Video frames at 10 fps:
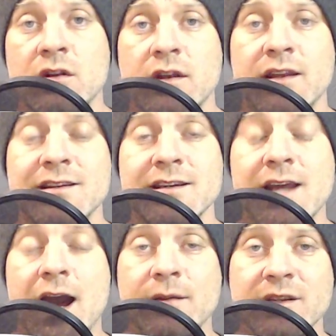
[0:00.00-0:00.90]
and the
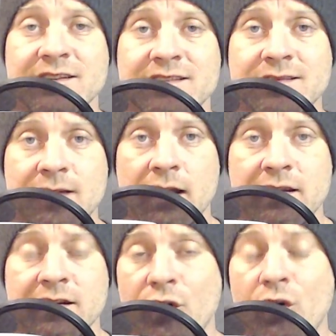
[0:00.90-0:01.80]
economy is stuck
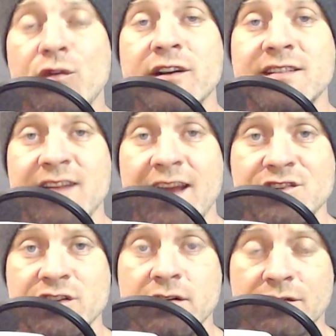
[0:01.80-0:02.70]
in an
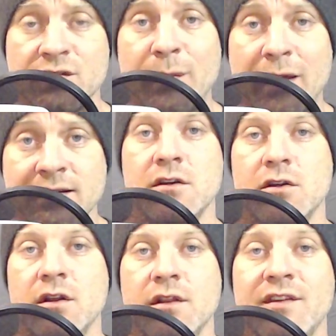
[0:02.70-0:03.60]
overextension of spending.
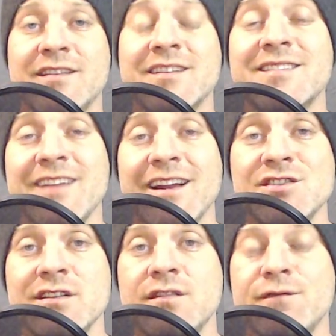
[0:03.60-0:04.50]
These
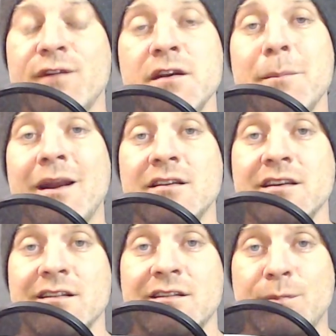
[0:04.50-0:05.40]
extensions fundamentally
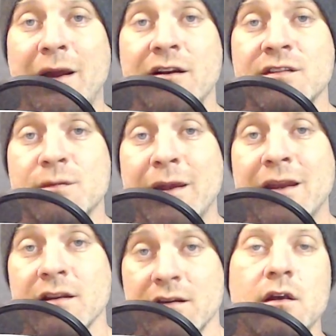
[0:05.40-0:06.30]
inspire
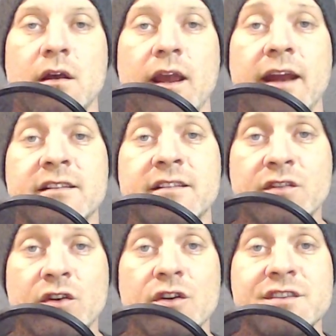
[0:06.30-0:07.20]
spending, and it
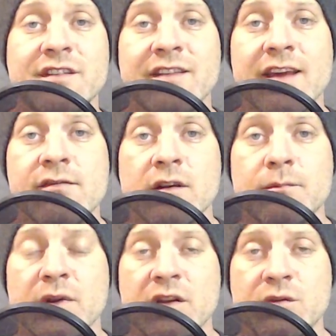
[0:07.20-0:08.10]
discourages saving,
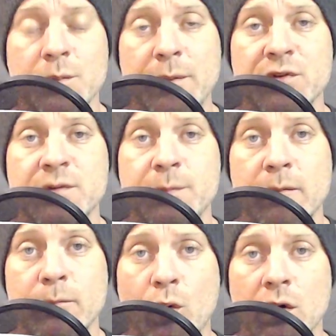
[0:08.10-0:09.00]
because when people spend
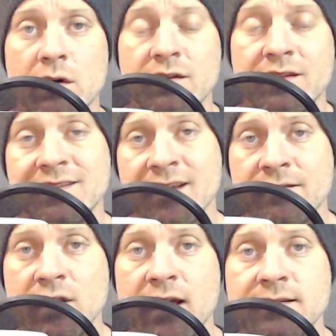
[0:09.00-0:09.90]
more, they save
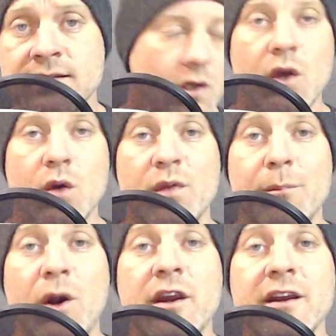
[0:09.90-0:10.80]
less. When the
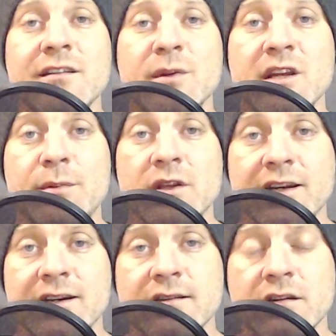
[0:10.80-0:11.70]
market is
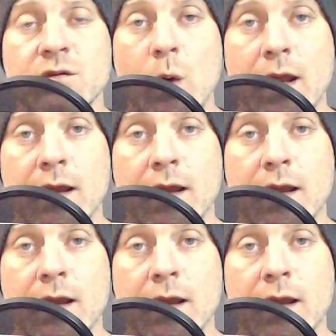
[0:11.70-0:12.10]
manipulated in this way,